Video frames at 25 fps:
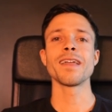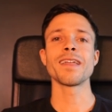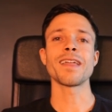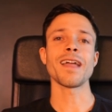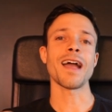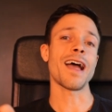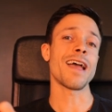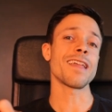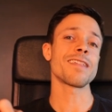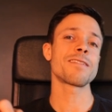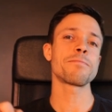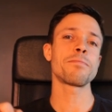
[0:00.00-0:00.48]

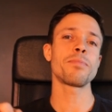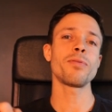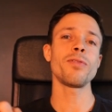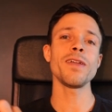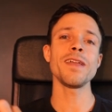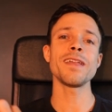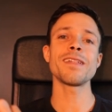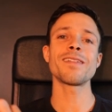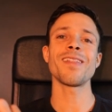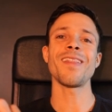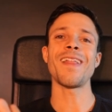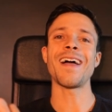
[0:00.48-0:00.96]
Guys,
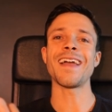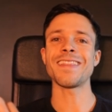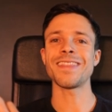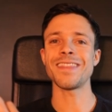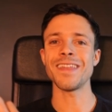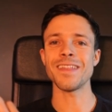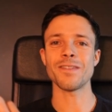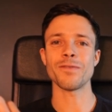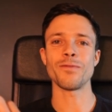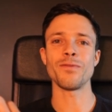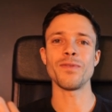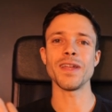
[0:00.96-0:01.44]
please like
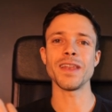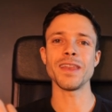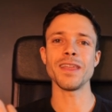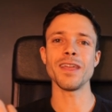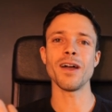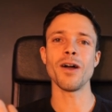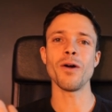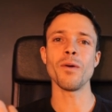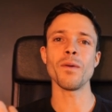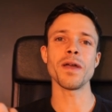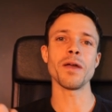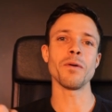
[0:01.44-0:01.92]
this
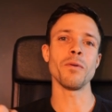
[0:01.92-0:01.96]
video.